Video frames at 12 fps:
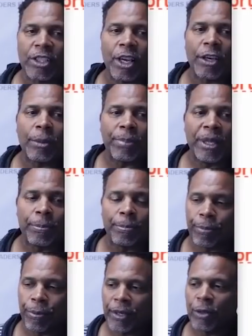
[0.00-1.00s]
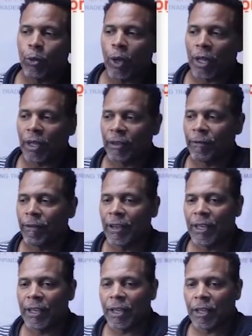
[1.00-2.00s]
going to be pretty
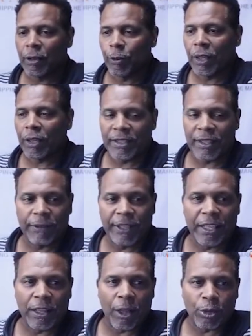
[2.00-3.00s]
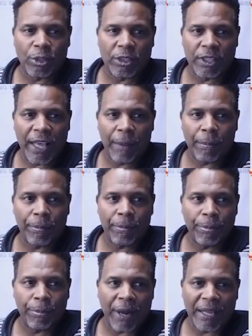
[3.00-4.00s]
relatively close to that
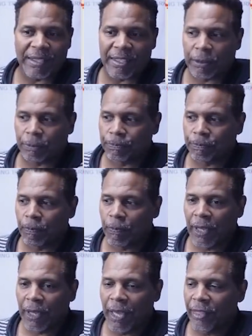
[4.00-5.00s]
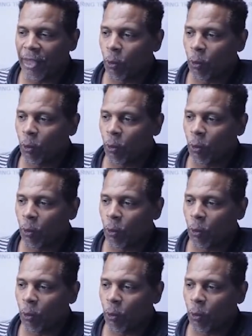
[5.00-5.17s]
price. And then